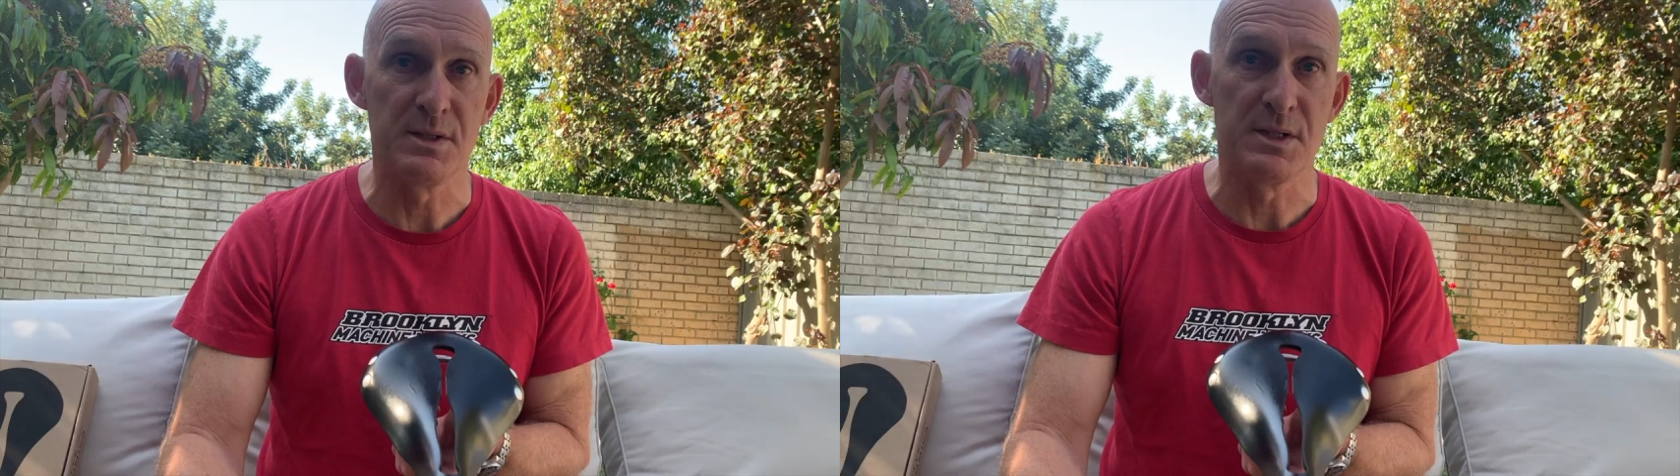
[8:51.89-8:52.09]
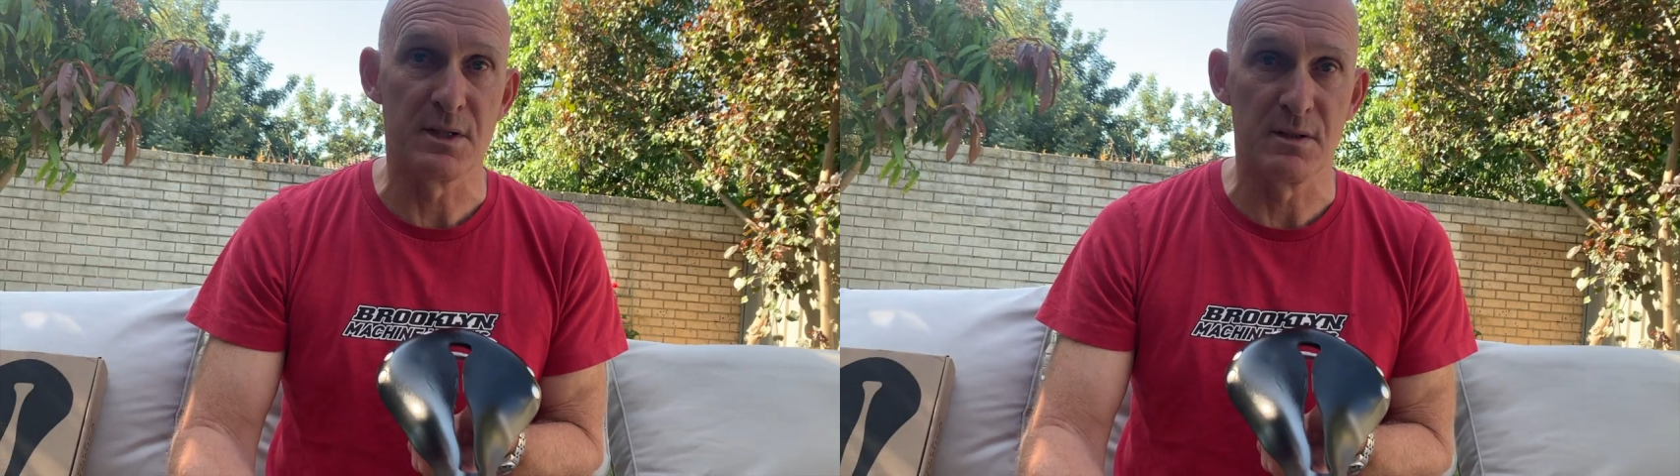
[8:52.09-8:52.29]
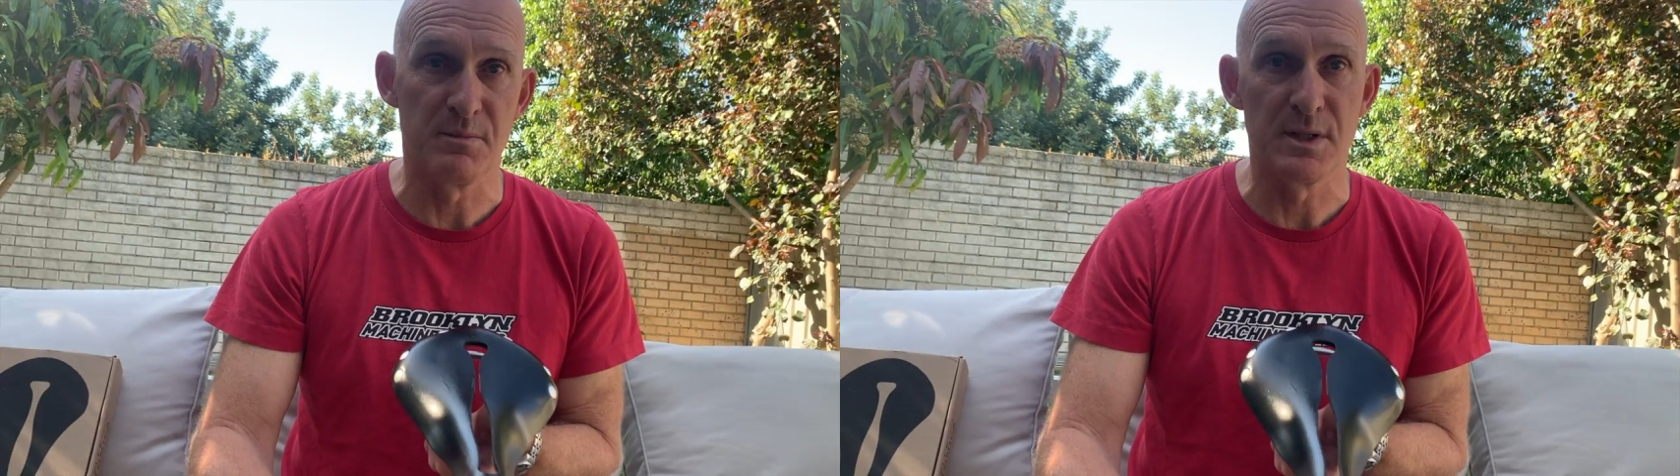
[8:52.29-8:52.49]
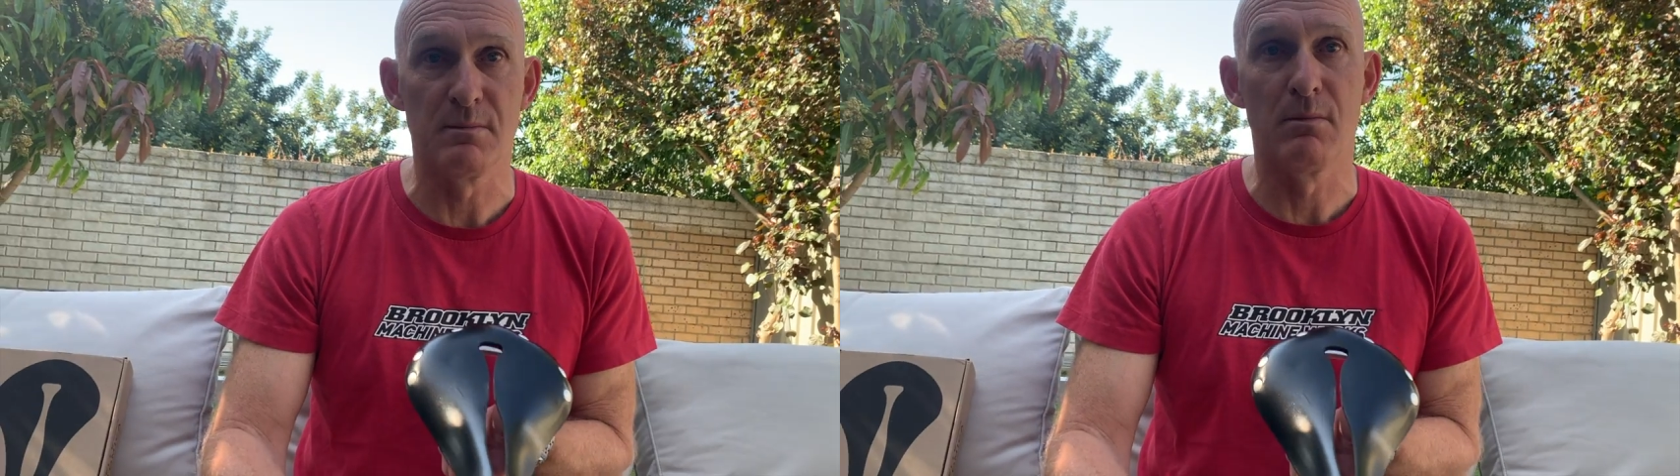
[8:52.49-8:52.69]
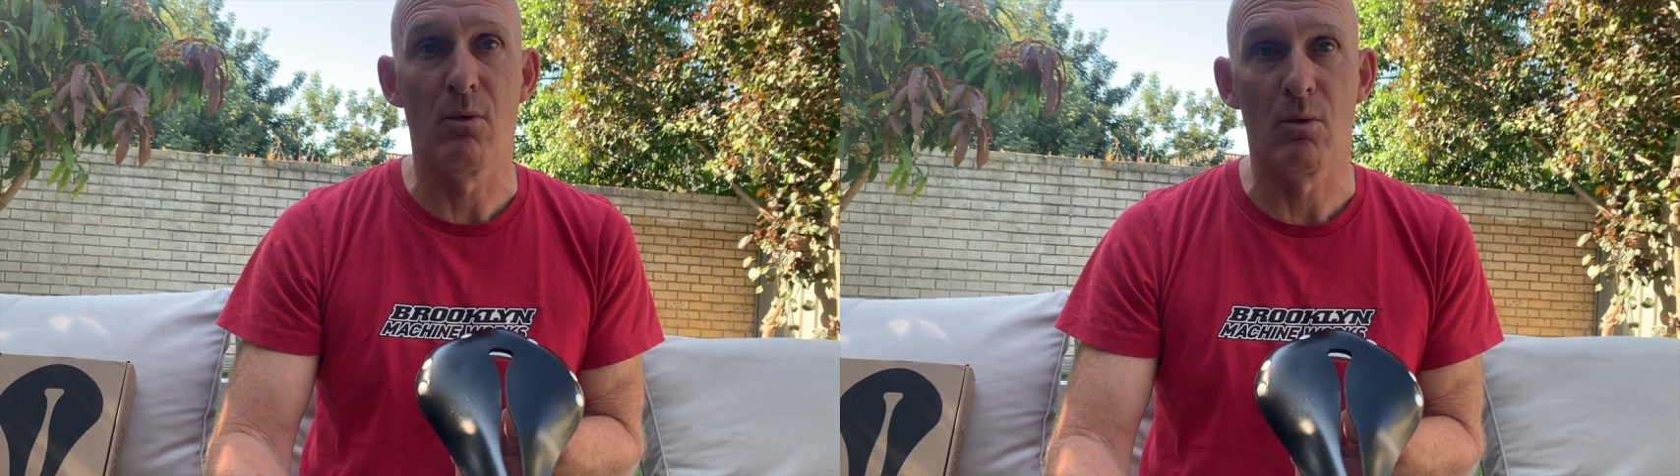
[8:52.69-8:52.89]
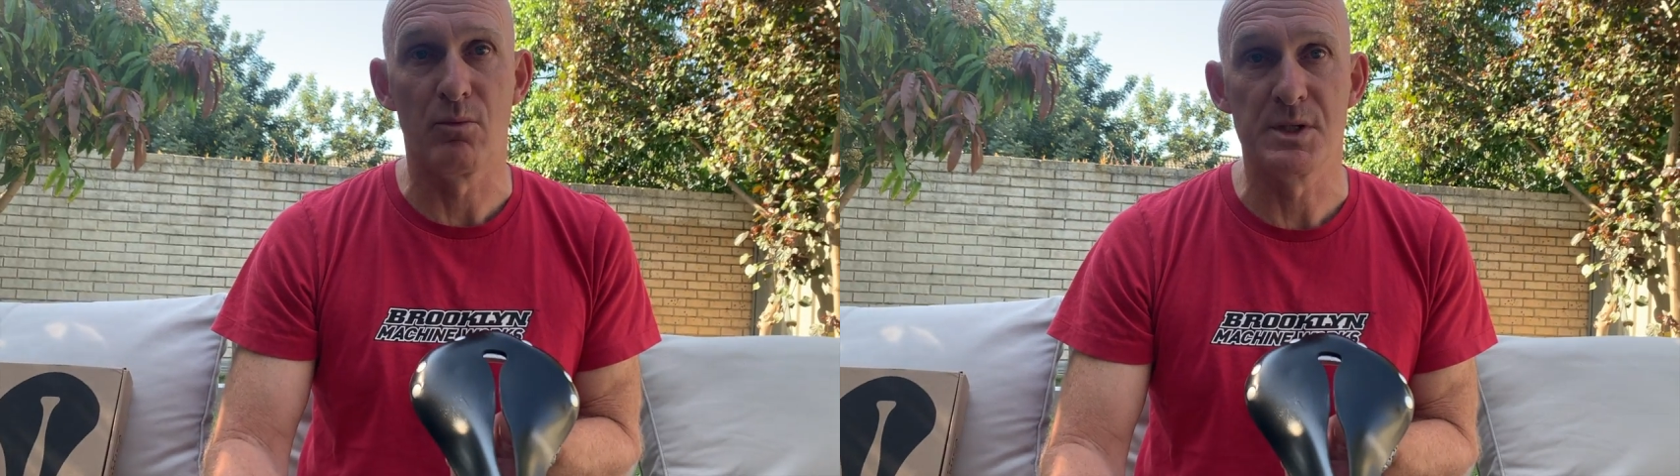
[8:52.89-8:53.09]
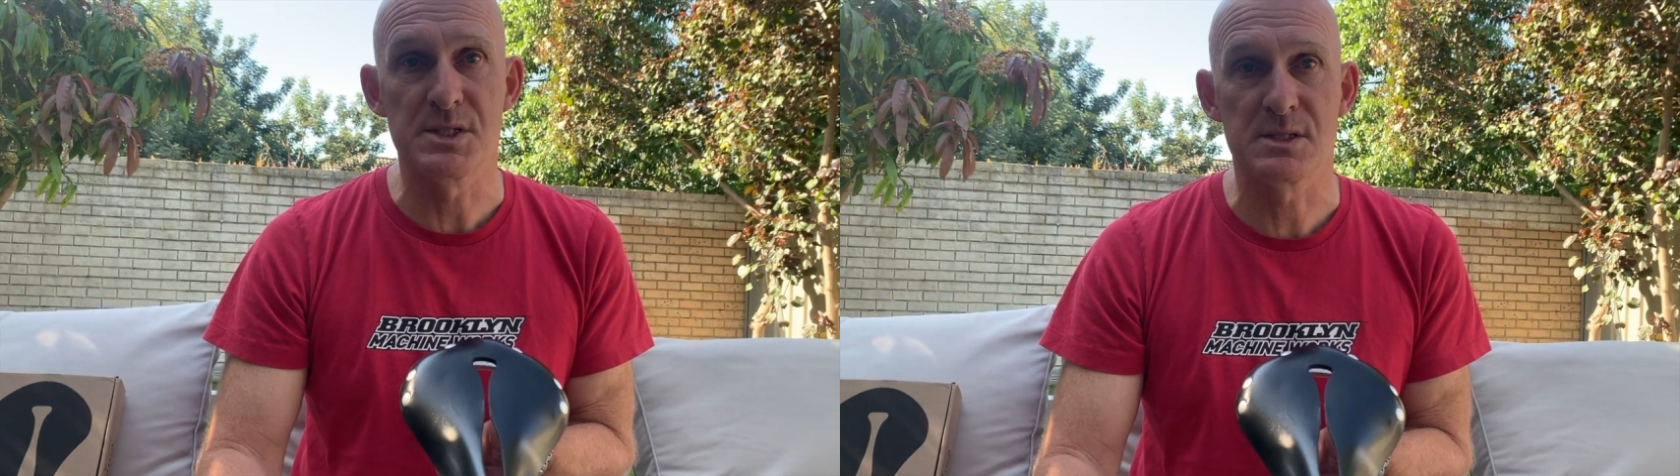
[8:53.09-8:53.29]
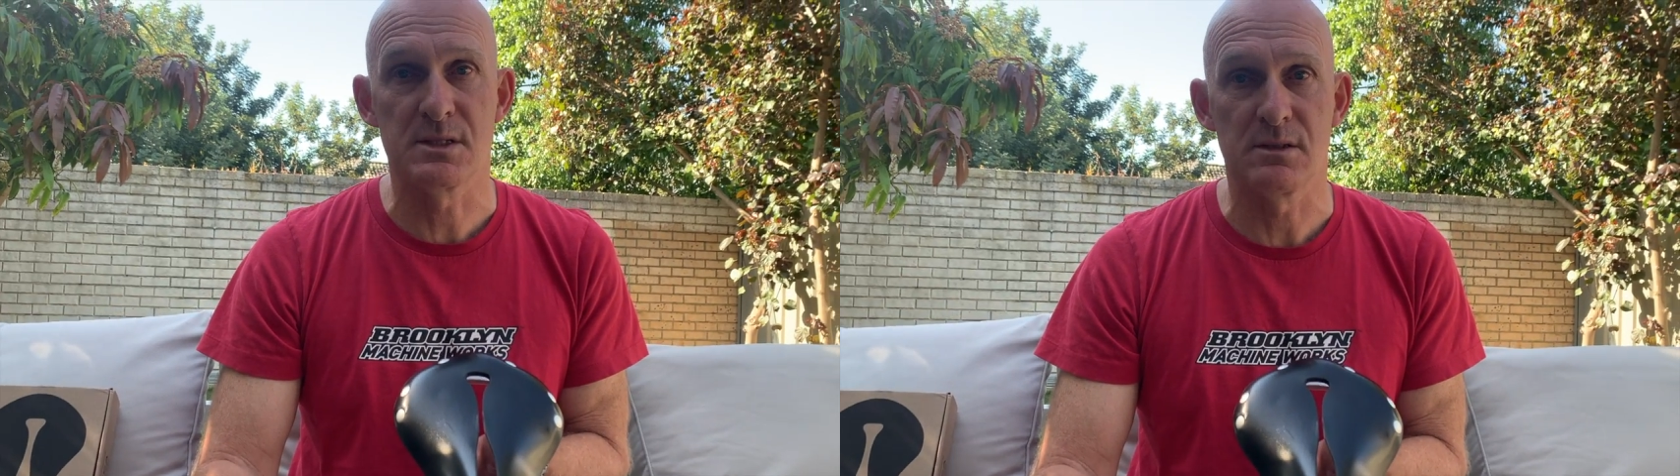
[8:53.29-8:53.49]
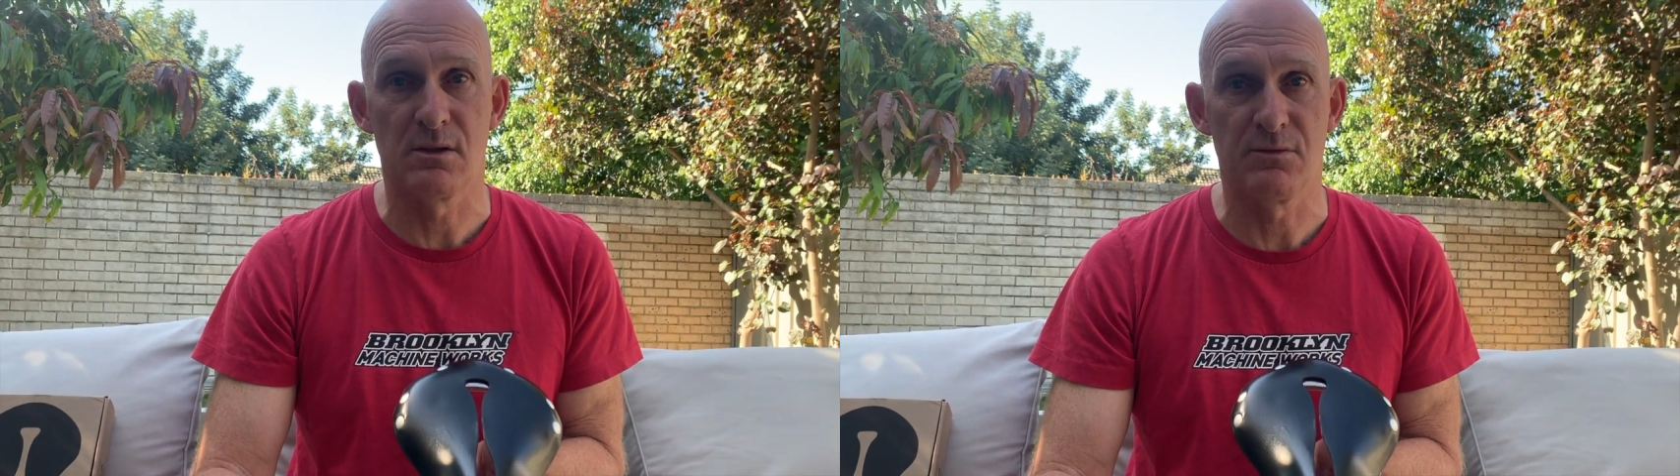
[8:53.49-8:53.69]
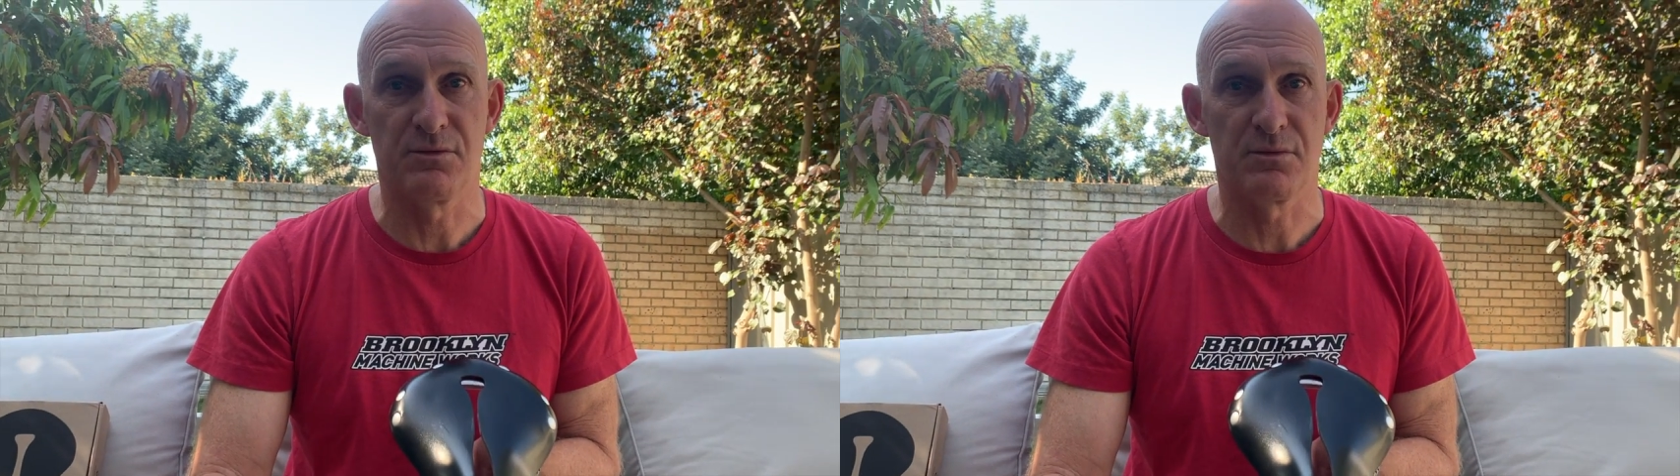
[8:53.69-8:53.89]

you're going to be at more risk of